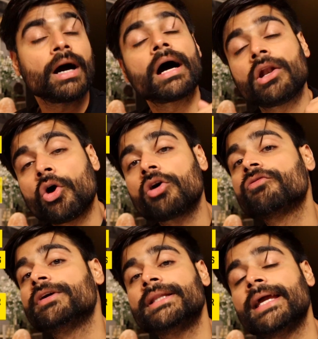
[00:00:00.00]
along
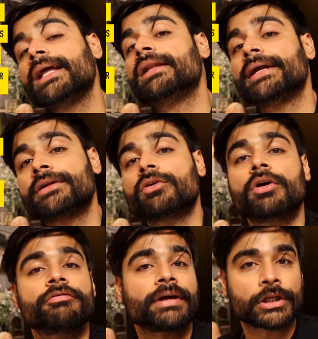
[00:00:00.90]
with a letter
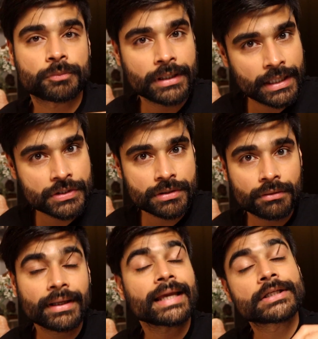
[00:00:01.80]
of explanation
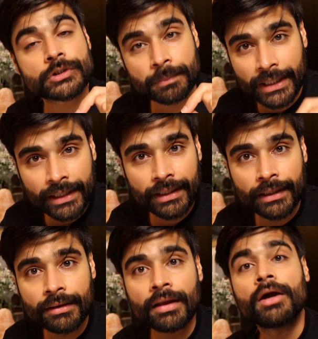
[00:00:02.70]

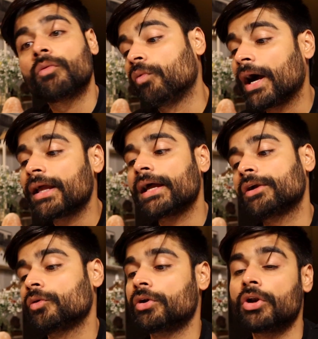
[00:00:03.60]
explaining why I
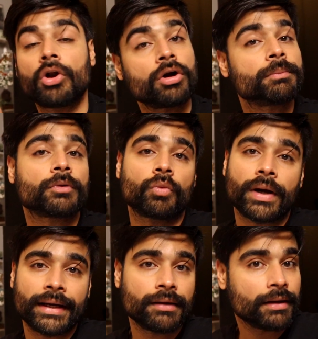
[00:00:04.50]
could not
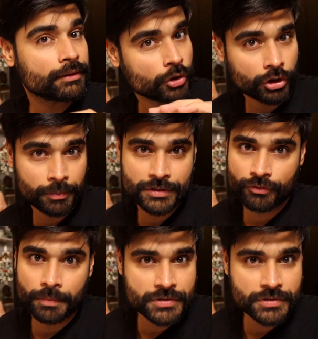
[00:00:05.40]
provide documents from